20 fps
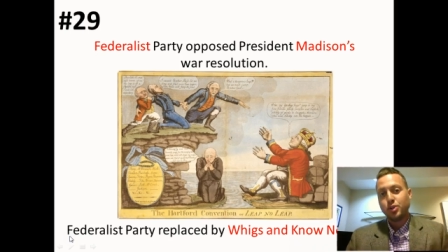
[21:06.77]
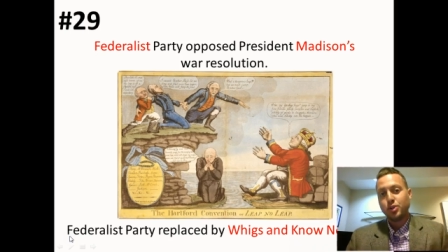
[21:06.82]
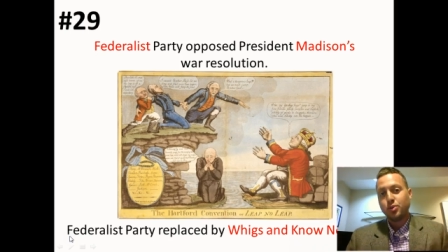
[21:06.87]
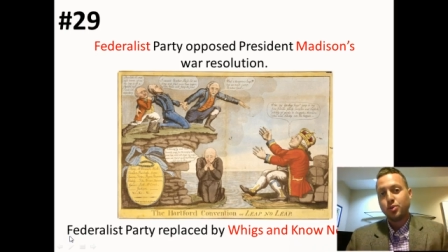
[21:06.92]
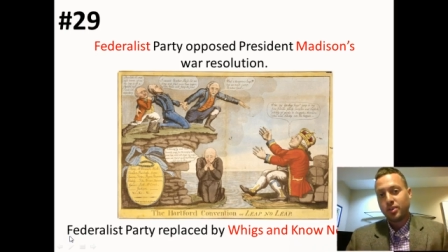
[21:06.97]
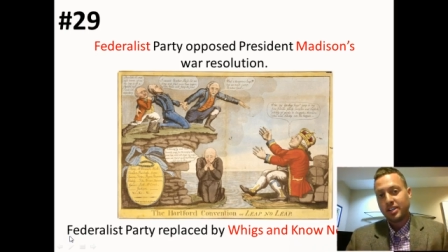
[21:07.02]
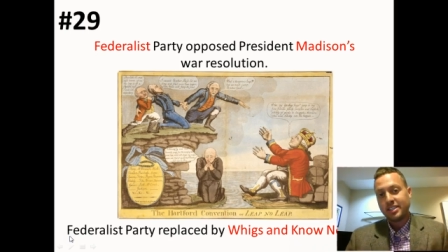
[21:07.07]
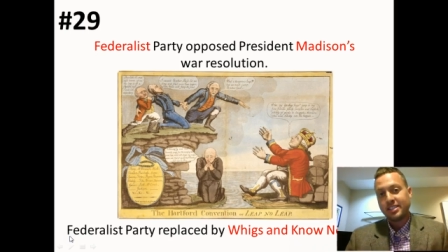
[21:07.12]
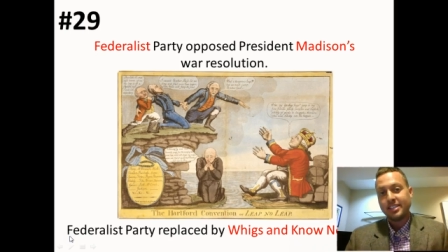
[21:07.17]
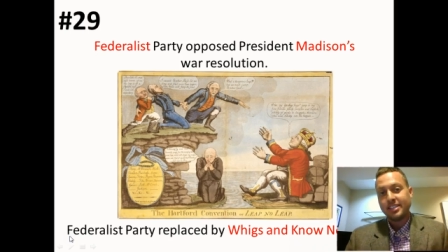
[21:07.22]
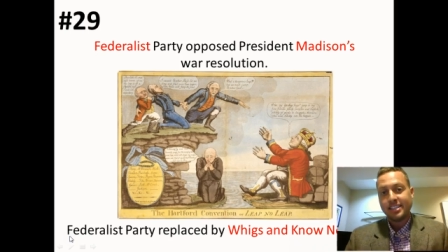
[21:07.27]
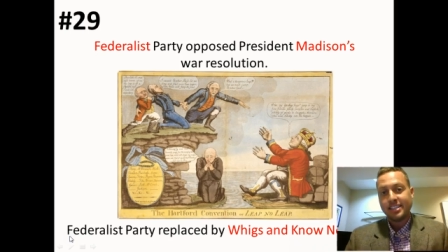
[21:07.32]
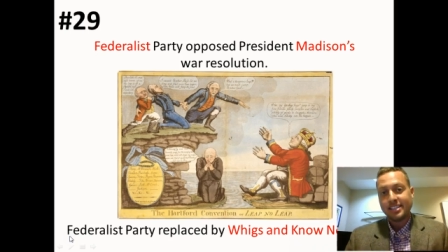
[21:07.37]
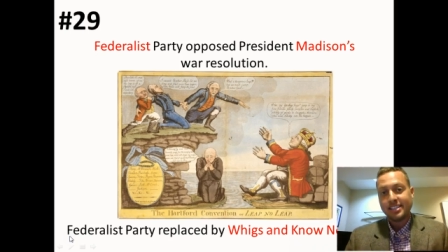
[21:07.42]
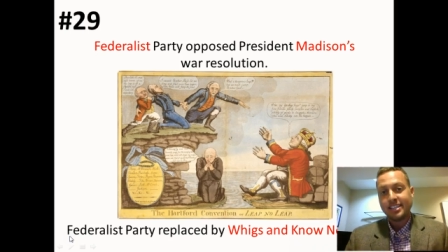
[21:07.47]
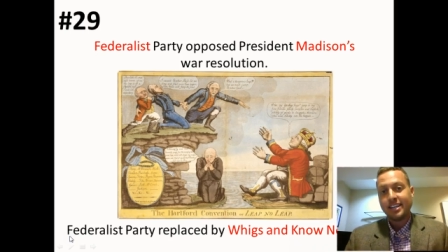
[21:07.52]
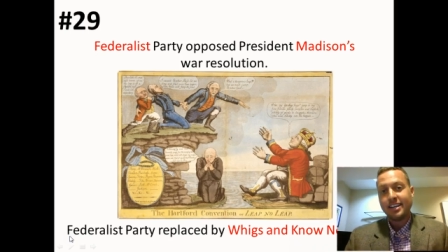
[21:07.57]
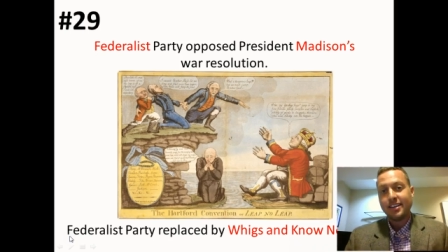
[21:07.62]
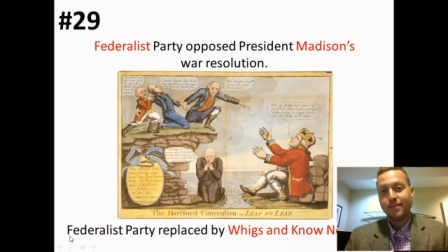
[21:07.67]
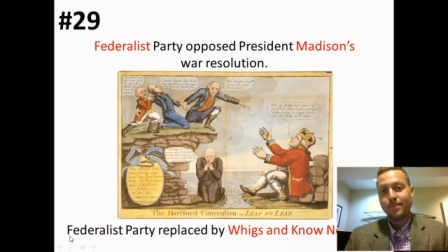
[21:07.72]
Because this
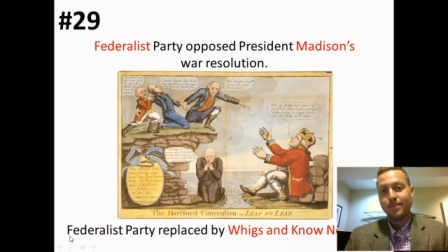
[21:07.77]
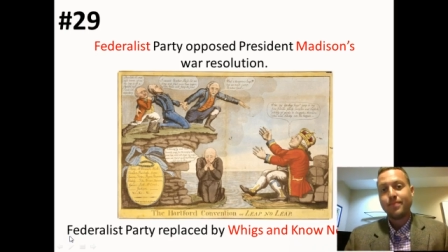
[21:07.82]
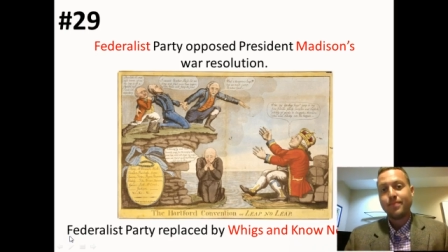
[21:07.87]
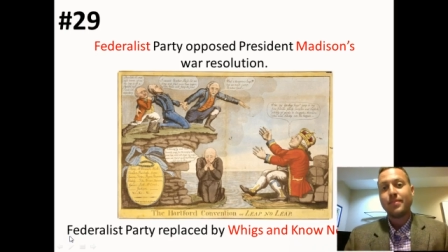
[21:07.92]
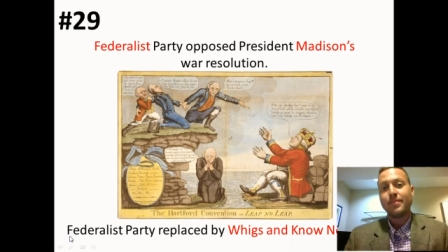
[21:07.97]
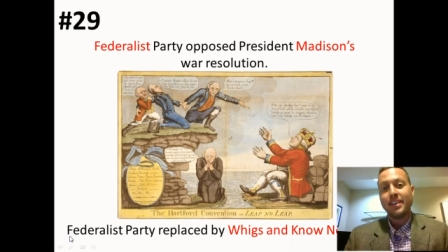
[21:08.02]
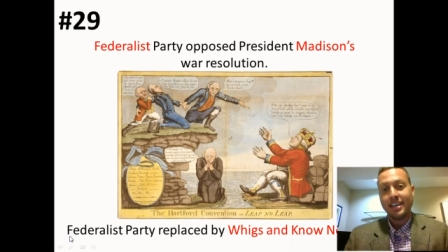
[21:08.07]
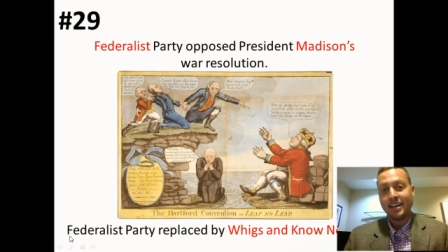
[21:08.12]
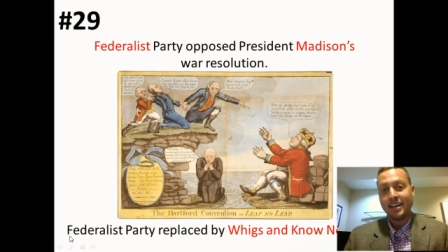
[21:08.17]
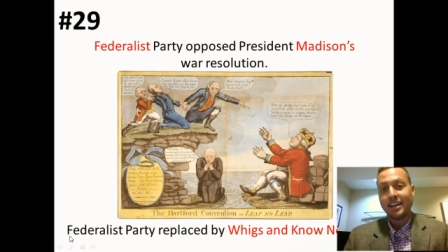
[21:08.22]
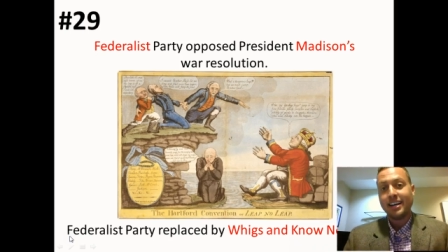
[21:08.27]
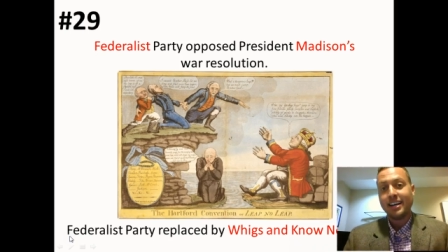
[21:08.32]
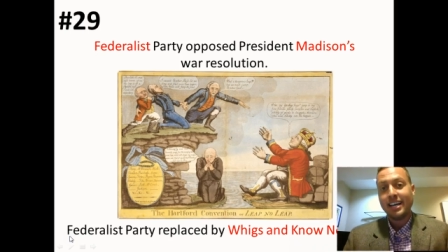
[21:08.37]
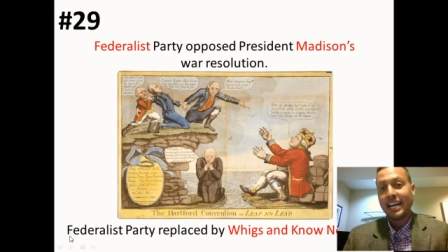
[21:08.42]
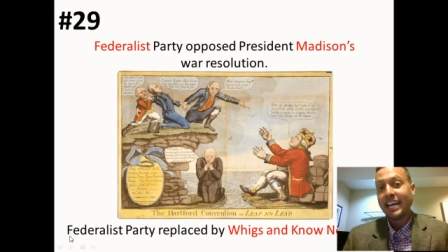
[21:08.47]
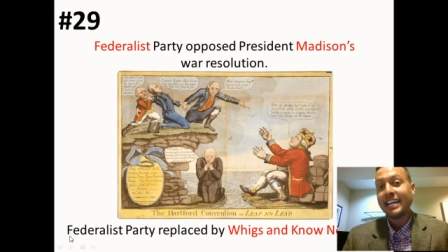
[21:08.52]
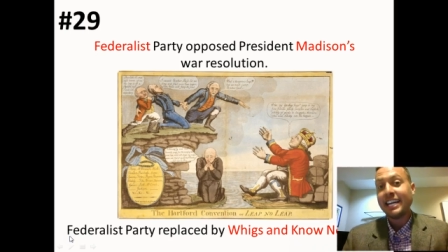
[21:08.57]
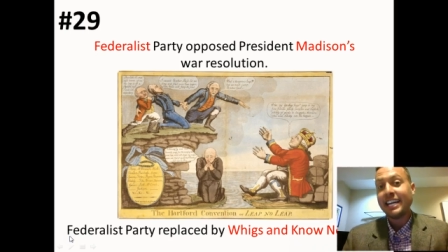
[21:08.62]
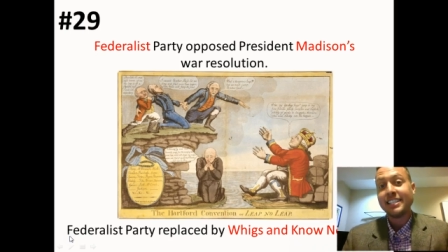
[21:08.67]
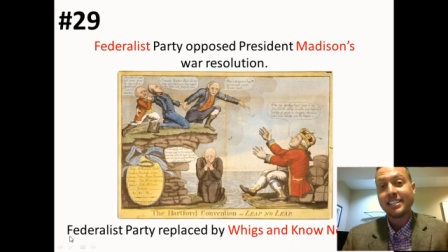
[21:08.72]
time, yeah,
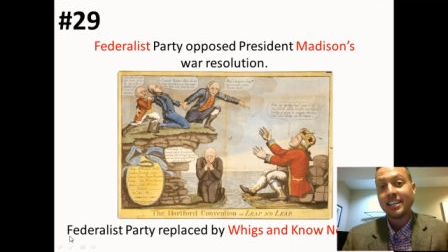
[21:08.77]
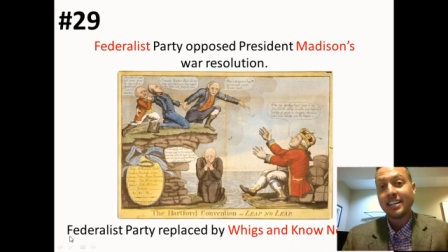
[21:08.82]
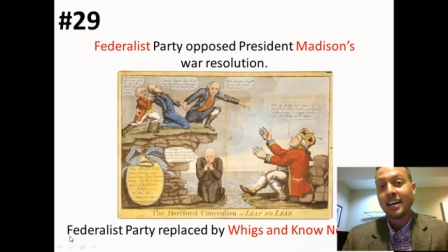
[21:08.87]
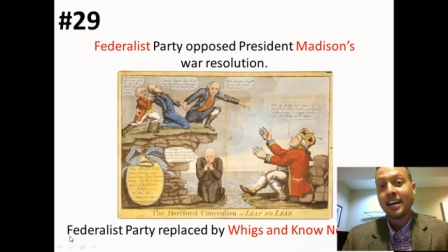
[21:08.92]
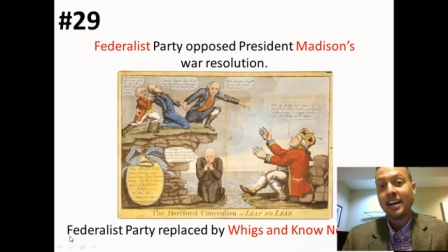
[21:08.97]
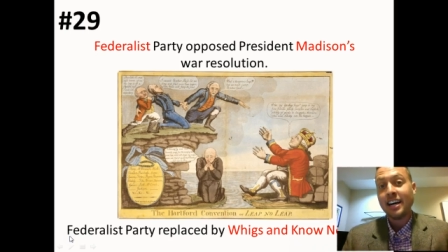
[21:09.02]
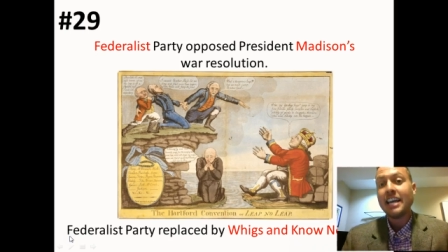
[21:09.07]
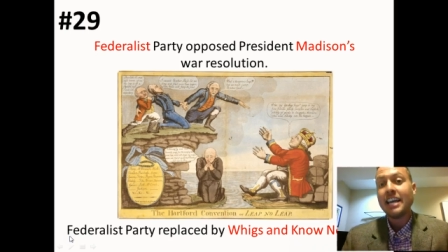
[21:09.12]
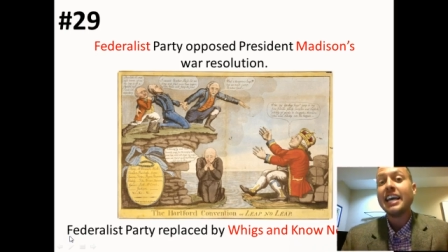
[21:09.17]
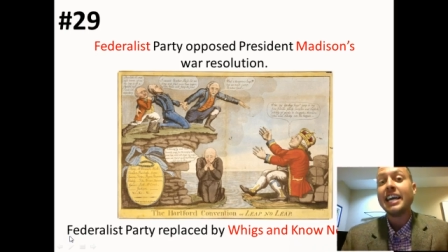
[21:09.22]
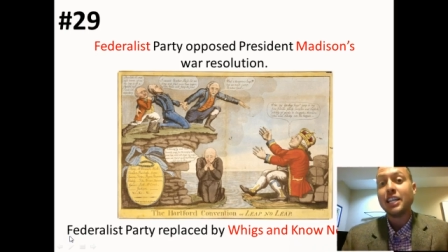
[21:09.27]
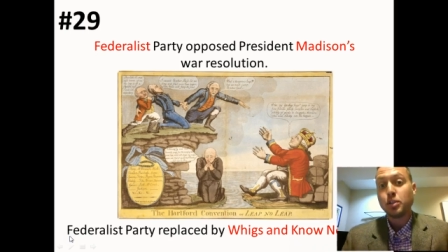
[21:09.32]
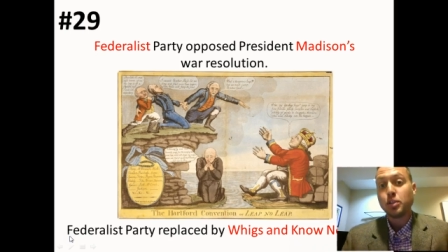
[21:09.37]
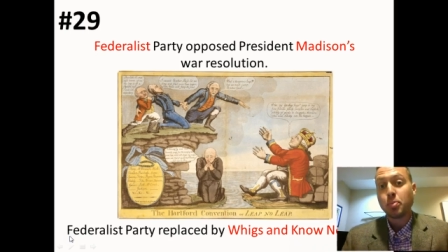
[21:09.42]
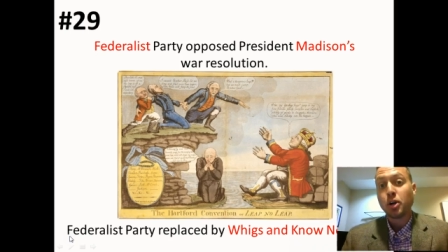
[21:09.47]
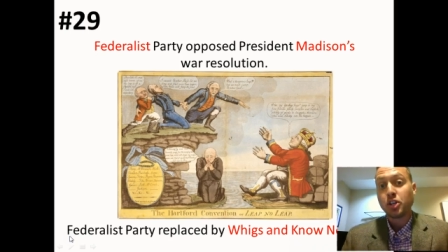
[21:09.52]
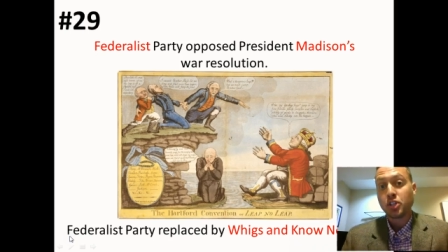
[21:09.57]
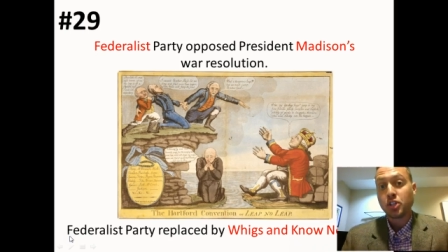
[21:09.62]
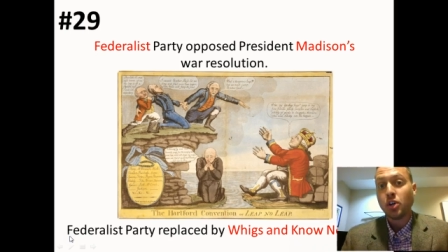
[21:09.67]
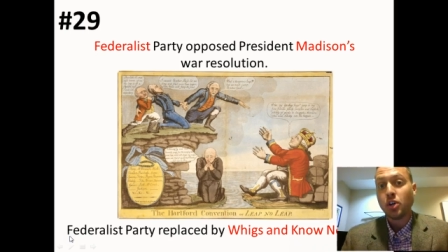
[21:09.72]
it's personal.